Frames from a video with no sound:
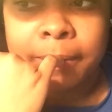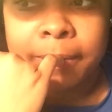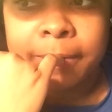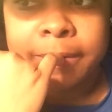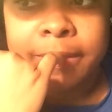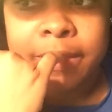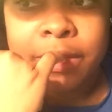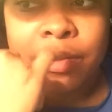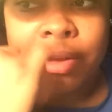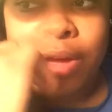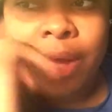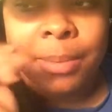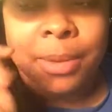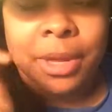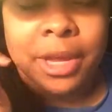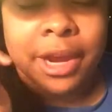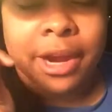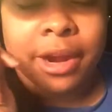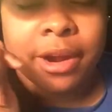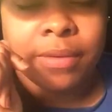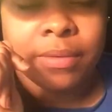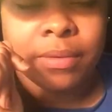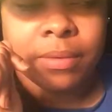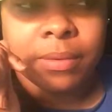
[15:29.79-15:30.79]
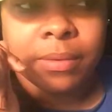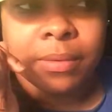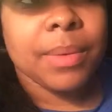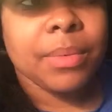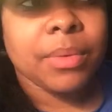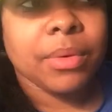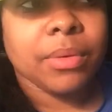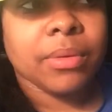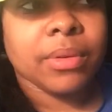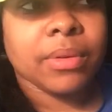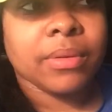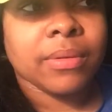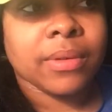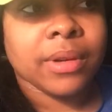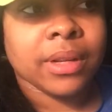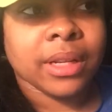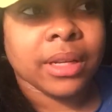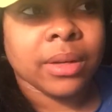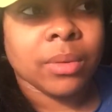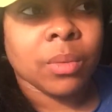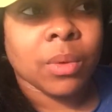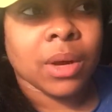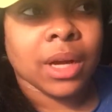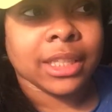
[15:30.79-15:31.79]
So you gotta be careful. People will
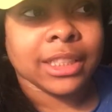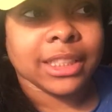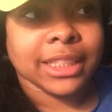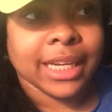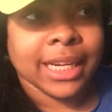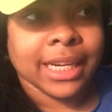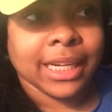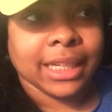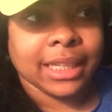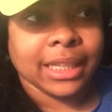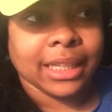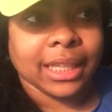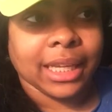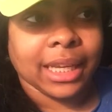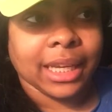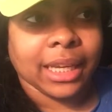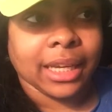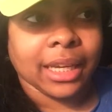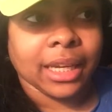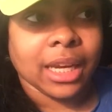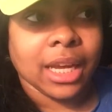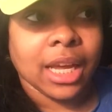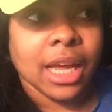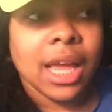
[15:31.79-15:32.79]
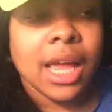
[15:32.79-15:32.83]
really watch anything.